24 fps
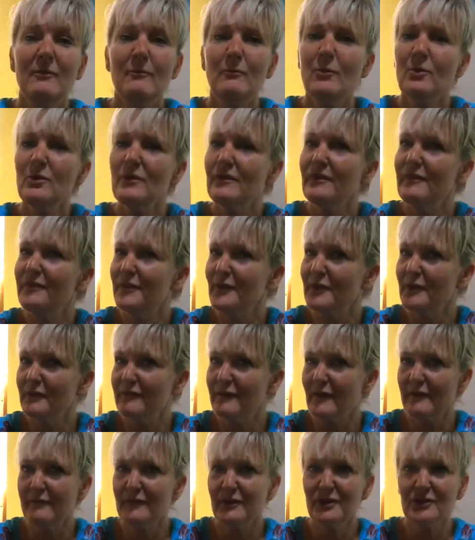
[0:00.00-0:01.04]
more than
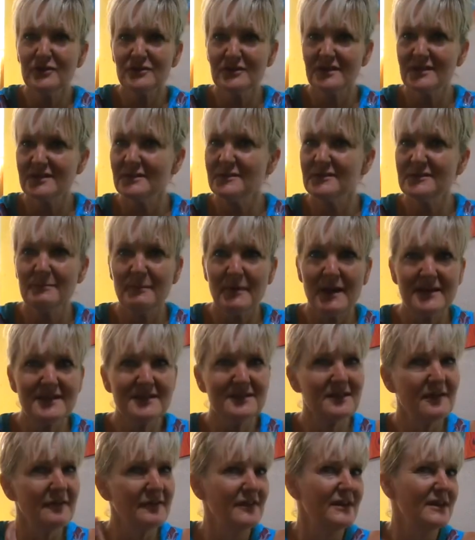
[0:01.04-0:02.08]
35 years because it was my
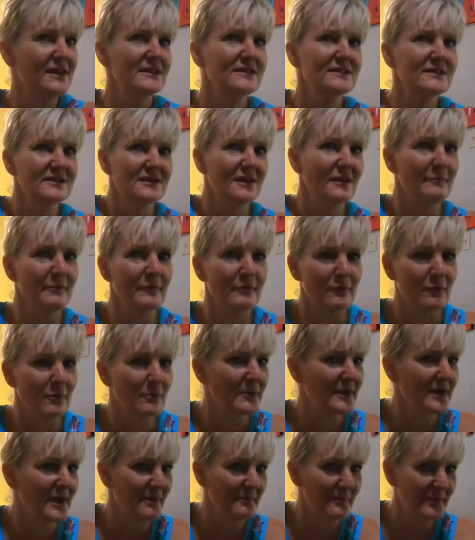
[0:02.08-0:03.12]
step and his step before
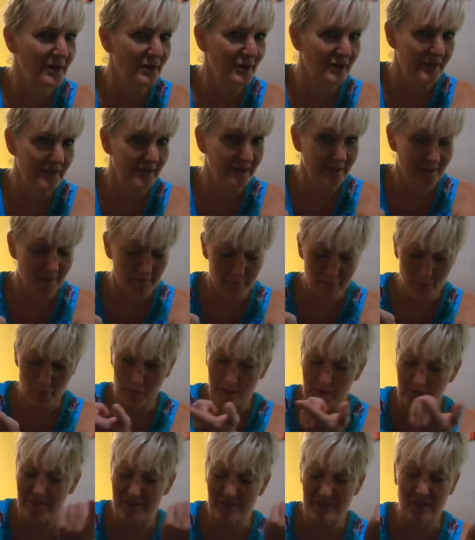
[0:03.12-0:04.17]
we got married. I mean,
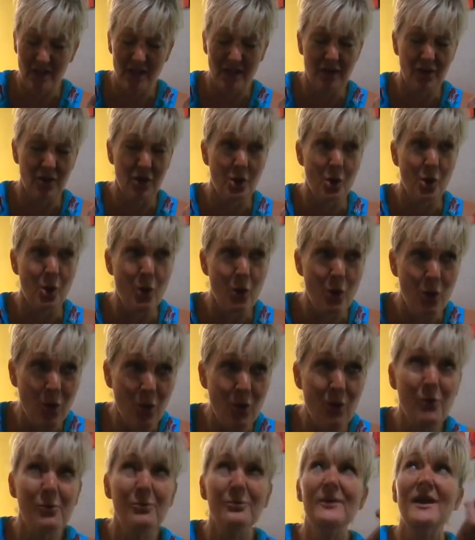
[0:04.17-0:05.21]
we have just got our
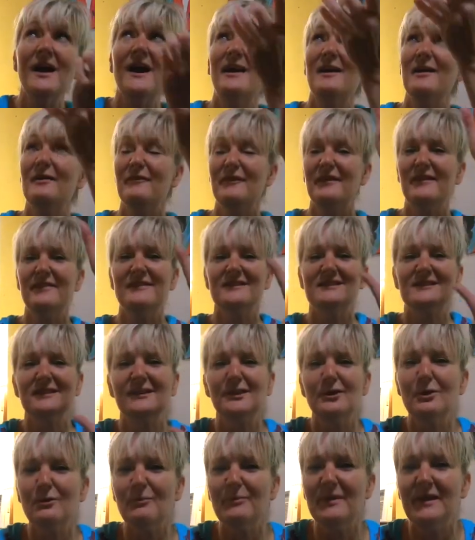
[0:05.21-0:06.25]
whole life in this
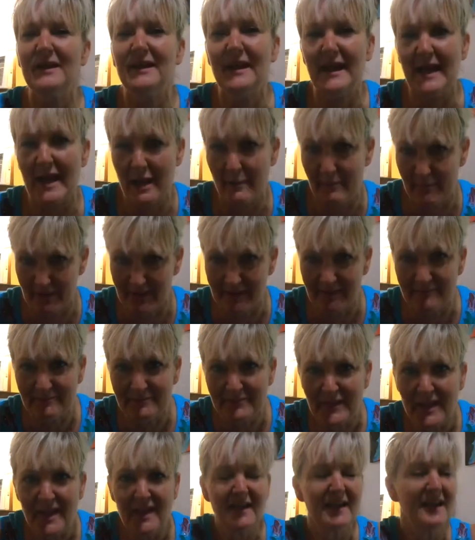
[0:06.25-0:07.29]
little bitty cabin
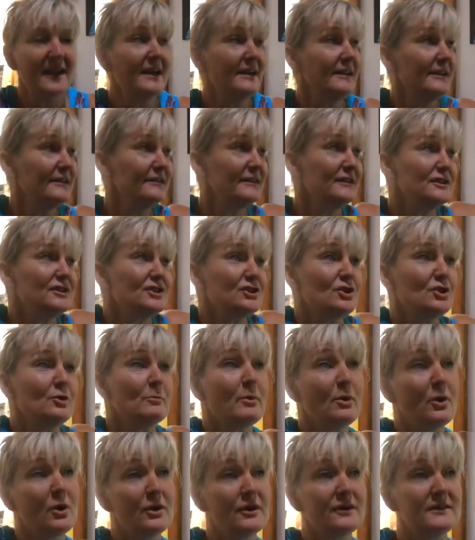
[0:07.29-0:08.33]
and in these two
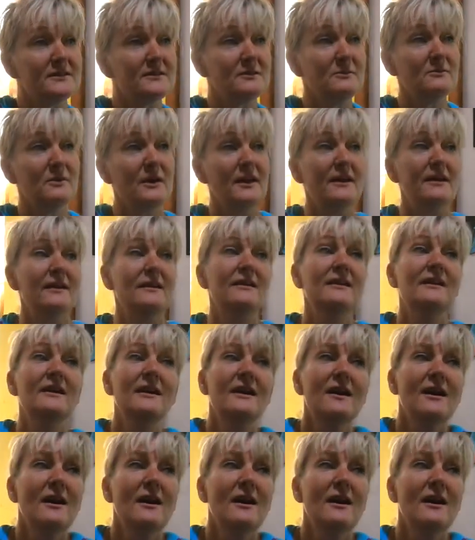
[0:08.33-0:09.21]
barns. And, and